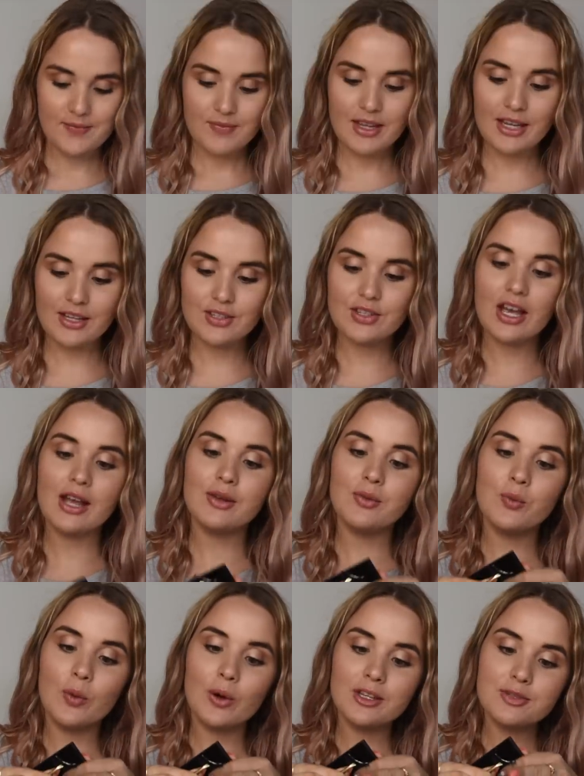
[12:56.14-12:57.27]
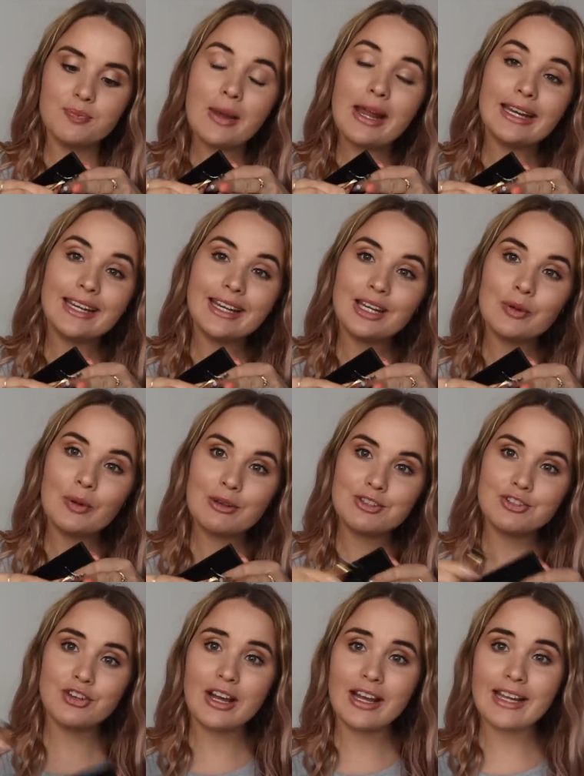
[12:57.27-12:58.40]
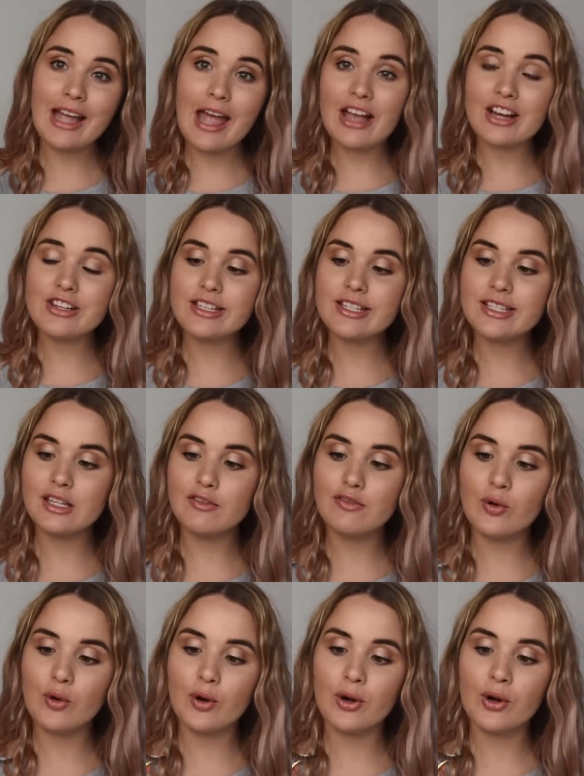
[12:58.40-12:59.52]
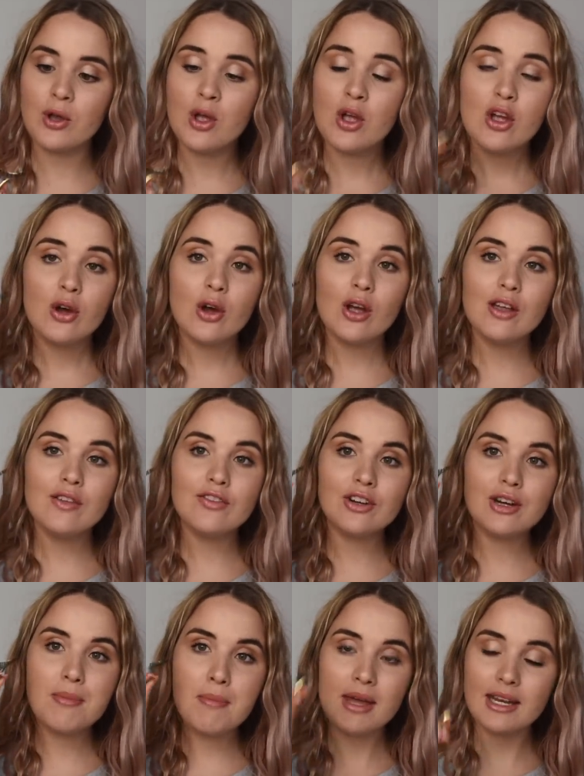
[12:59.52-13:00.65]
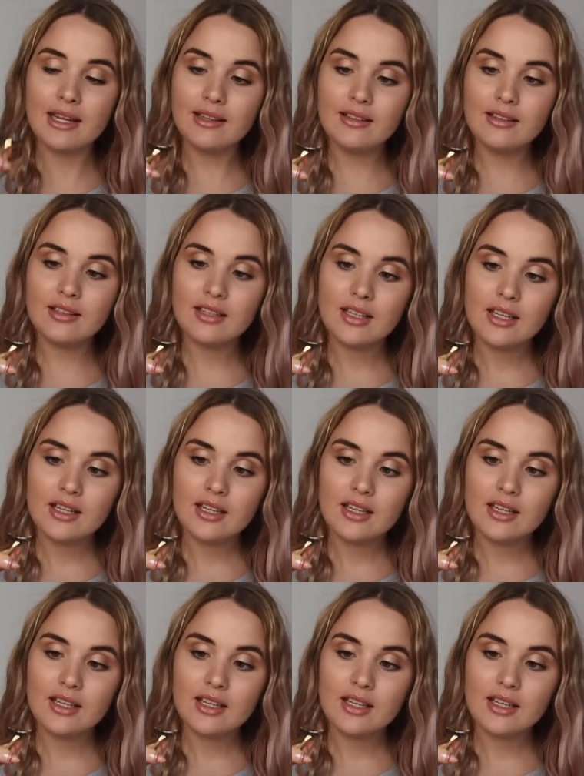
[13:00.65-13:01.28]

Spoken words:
Okay, so I was bending it while I was drying. I actually sit for over a minute.